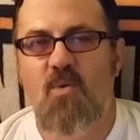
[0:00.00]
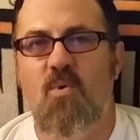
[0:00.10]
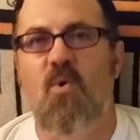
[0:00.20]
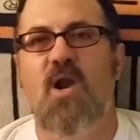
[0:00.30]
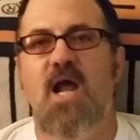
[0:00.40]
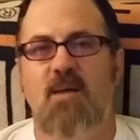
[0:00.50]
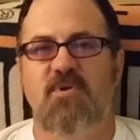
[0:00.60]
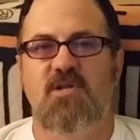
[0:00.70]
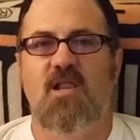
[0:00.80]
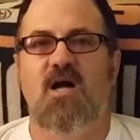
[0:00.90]
Well, what
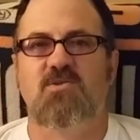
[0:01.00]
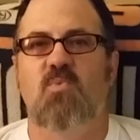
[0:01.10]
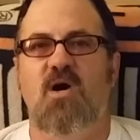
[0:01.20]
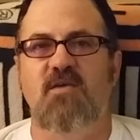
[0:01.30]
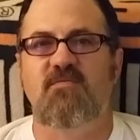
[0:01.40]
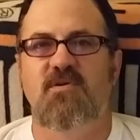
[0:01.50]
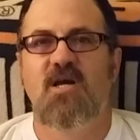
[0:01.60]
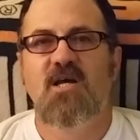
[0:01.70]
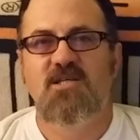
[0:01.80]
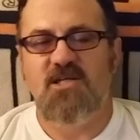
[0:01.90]
happened to Lot's wife?
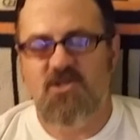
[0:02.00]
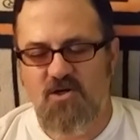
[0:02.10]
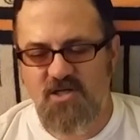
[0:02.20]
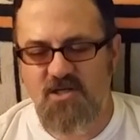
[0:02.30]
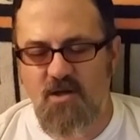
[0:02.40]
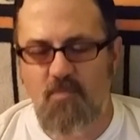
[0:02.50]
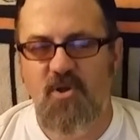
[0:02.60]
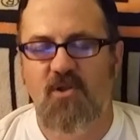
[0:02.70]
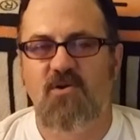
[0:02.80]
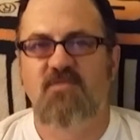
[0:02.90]
She turned into a
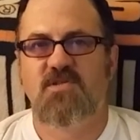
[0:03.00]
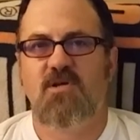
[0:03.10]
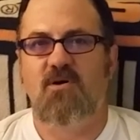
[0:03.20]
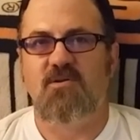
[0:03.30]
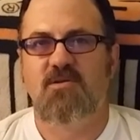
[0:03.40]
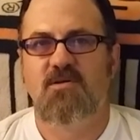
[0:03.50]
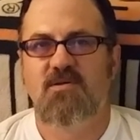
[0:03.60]
pillar of salt.